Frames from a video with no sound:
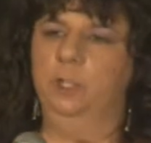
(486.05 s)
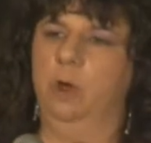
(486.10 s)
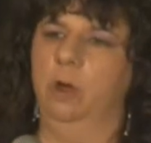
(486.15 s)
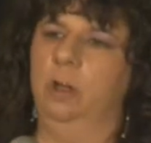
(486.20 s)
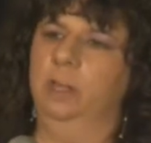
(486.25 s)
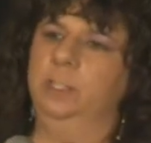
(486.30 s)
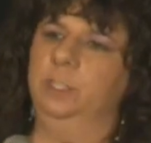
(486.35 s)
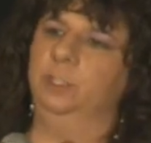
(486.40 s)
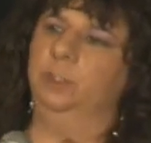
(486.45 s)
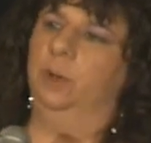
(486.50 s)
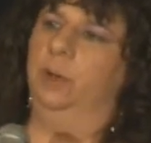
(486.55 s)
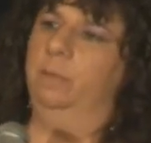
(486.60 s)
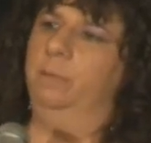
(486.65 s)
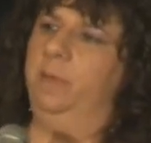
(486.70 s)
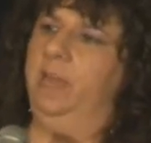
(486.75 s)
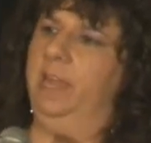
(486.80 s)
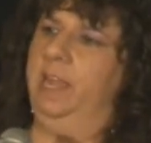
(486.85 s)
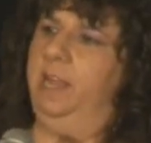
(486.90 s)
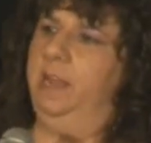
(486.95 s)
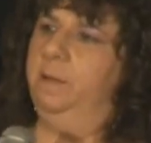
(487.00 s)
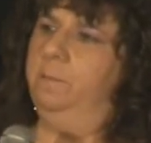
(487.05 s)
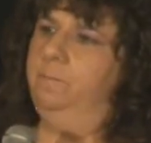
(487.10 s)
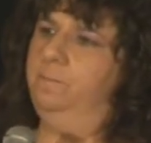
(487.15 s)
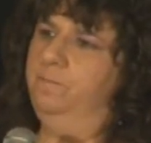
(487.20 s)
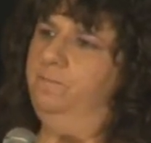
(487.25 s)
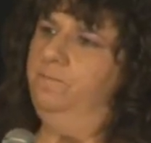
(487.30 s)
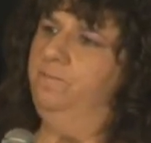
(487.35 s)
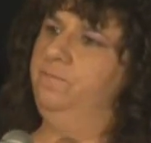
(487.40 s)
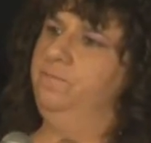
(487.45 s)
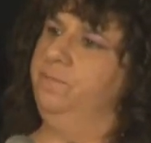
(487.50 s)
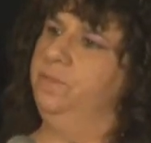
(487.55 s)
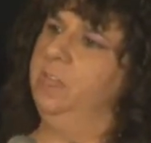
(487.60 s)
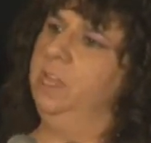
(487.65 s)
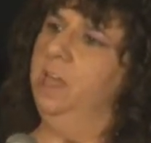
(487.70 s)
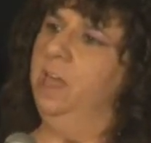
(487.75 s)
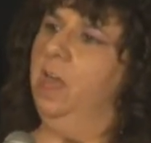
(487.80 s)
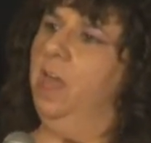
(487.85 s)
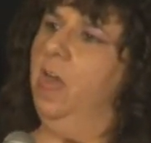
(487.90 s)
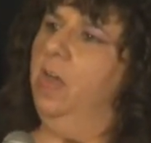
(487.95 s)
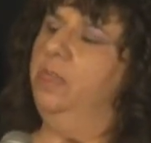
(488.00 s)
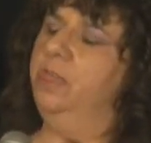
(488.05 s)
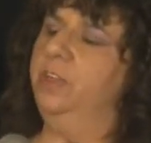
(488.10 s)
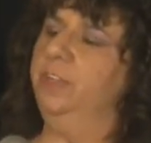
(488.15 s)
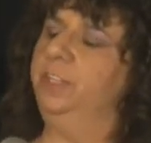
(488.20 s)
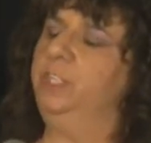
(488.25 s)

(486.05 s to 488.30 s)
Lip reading: dawns on me. The